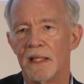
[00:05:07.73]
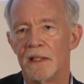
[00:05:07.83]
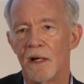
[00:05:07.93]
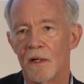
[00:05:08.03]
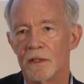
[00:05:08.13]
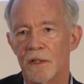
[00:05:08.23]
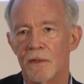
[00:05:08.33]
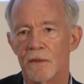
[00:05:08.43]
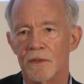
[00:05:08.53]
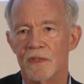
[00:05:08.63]
in
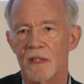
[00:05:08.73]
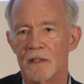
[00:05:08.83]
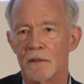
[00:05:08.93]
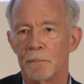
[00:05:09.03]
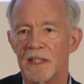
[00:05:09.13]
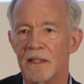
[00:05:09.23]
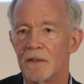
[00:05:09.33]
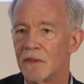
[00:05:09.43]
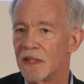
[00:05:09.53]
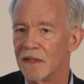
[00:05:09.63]
articles that
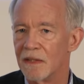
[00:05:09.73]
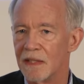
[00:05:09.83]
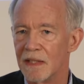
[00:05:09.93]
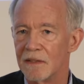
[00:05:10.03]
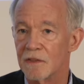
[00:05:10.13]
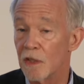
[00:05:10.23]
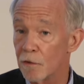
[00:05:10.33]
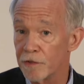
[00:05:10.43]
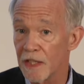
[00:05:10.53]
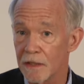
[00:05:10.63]
appeared in the
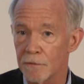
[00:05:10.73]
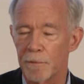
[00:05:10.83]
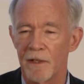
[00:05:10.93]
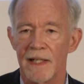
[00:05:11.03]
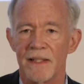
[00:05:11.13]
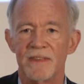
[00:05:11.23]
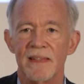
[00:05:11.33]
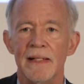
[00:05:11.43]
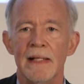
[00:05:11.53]
Soviet press